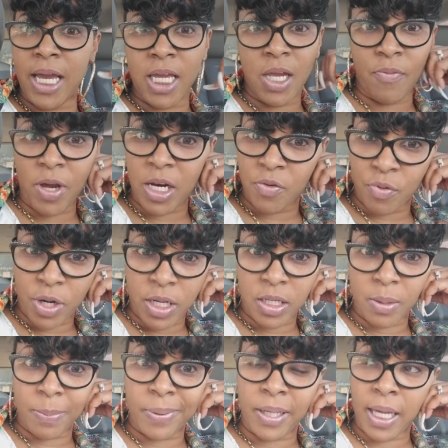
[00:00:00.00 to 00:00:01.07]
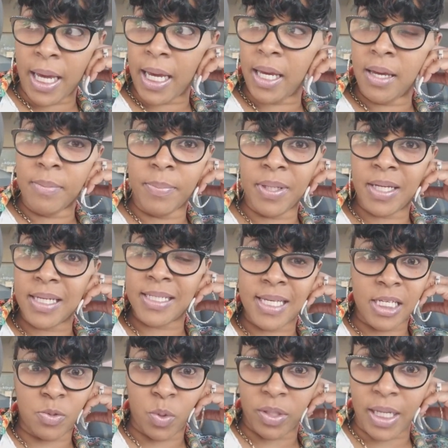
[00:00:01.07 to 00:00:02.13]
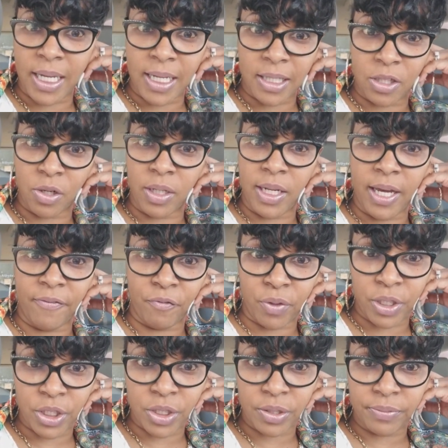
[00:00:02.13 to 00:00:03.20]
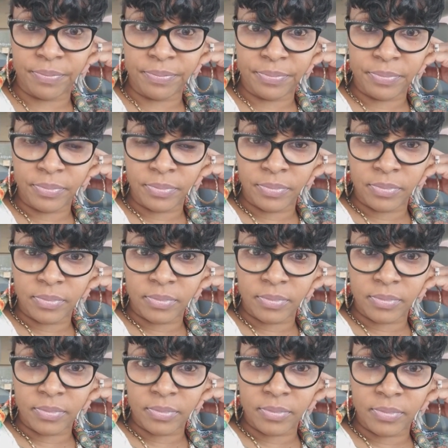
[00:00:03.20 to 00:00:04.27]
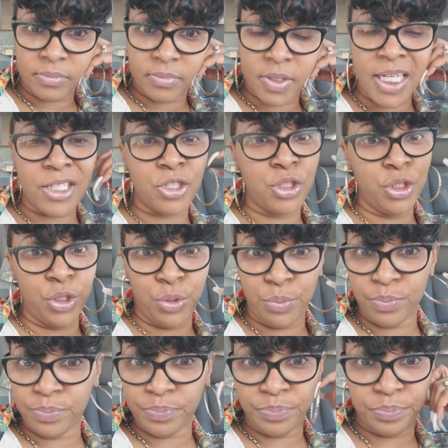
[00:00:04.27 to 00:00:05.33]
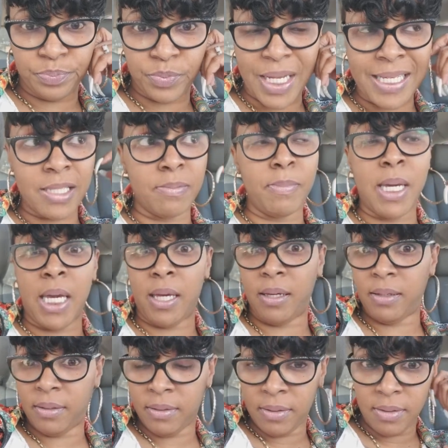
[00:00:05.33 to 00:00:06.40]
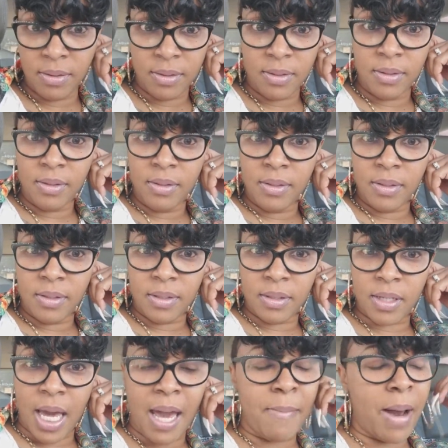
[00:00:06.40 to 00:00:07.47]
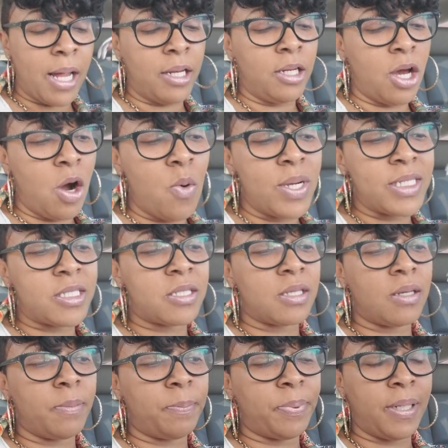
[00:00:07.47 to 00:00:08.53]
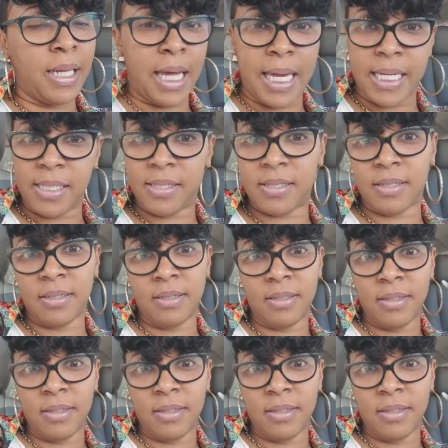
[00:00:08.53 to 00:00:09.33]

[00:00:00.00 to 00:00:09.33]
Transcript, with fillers: get ready to run the play because that's where they get their leverage. That's you. That's me. At my lowest place,